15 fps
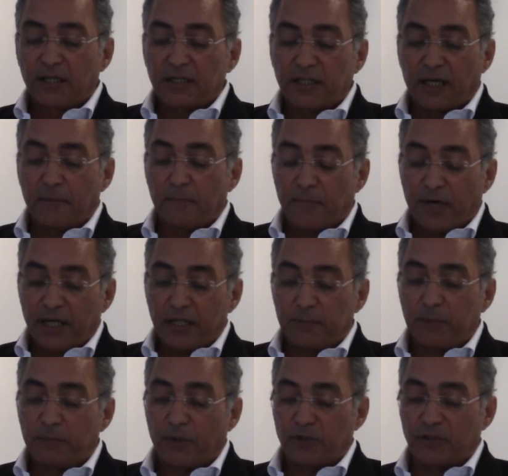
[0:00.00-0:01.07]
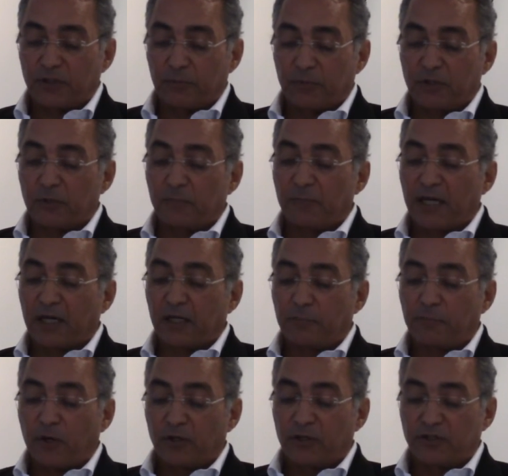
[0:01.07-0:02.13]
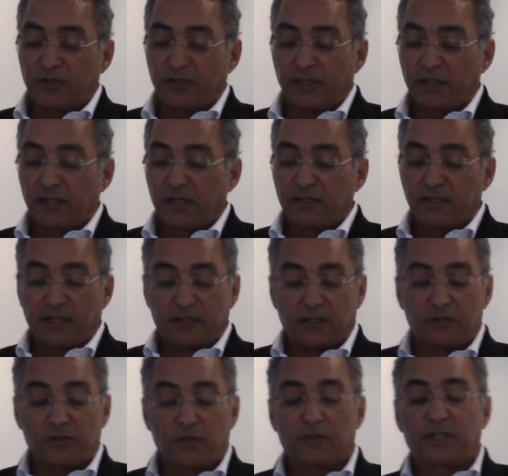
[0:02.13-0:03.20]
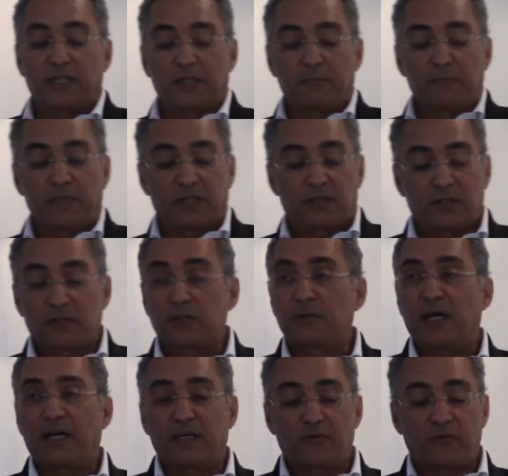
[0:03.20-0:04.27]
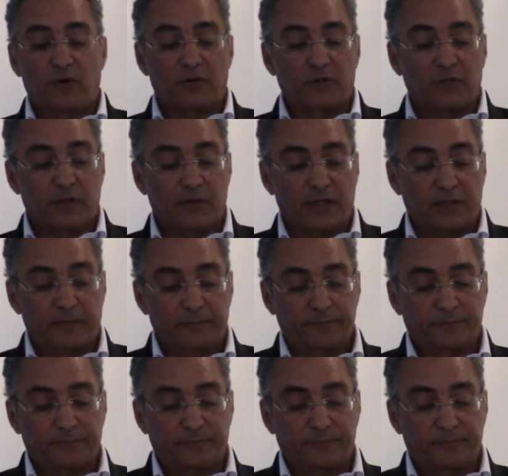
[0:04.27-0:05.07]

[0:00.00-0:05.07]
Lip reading: that it might be possible to make an apology that does not admit to any wrongdoing.